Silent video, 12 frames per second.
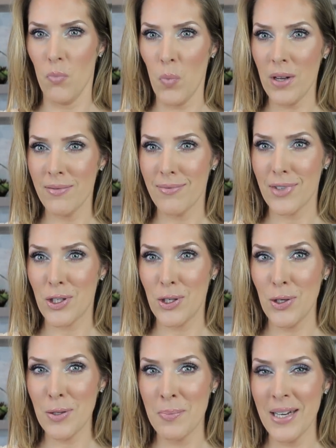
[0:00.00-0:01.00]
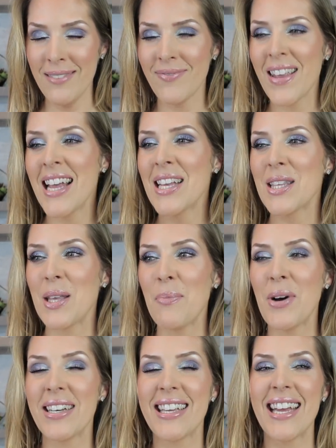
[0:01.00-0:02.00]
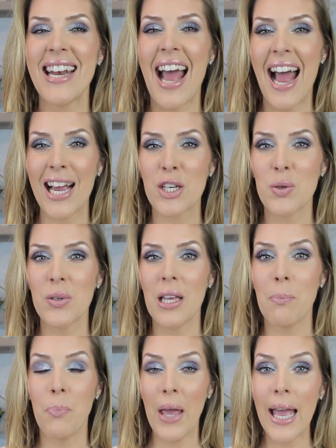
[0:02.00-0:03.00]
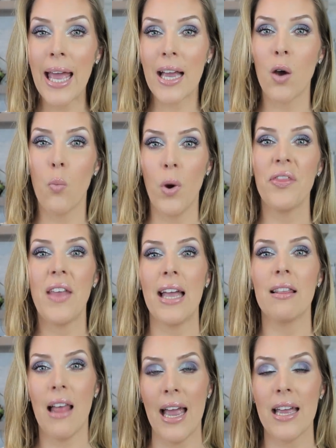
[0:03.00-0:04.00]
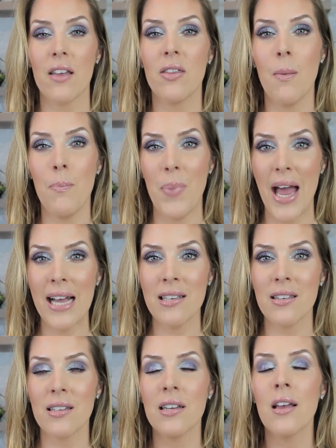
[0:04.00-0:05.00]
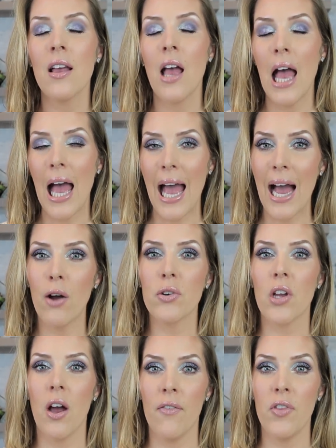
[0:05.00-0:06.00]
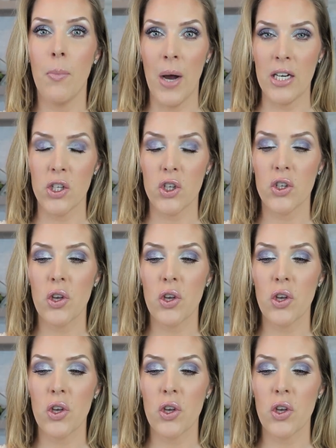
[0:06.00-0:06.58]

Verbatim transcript: what, excuse me, someone can actually pick what they like the best out of the bunch.